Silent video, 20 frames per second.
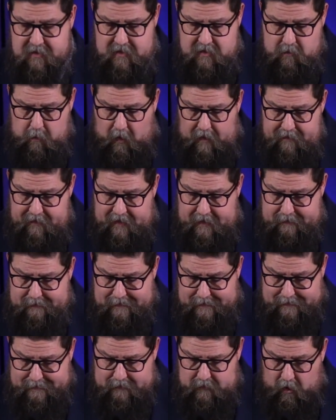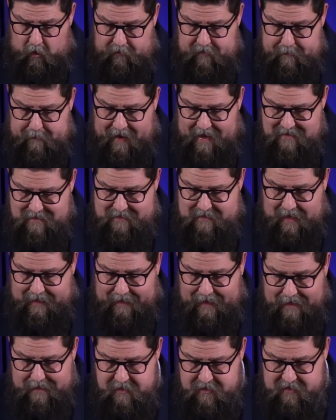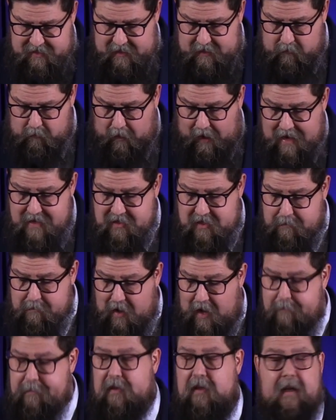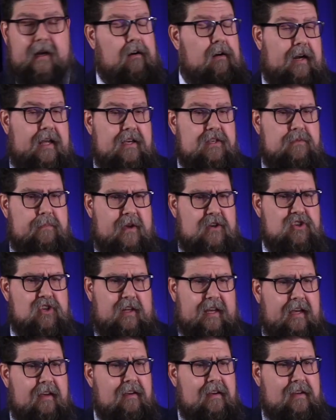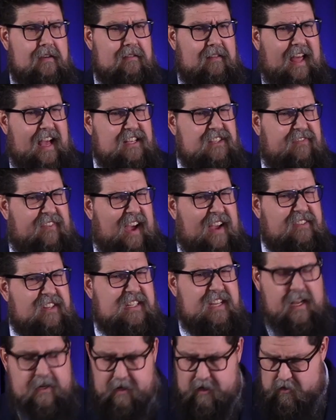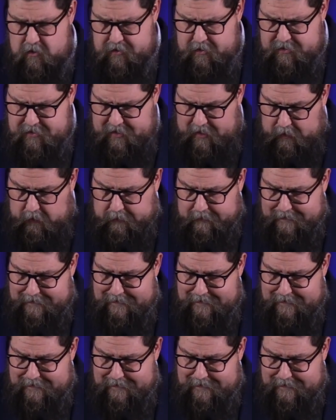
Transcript: It's one that over the past decade has seen a rising popularity, especially last 5 to 10 years or so.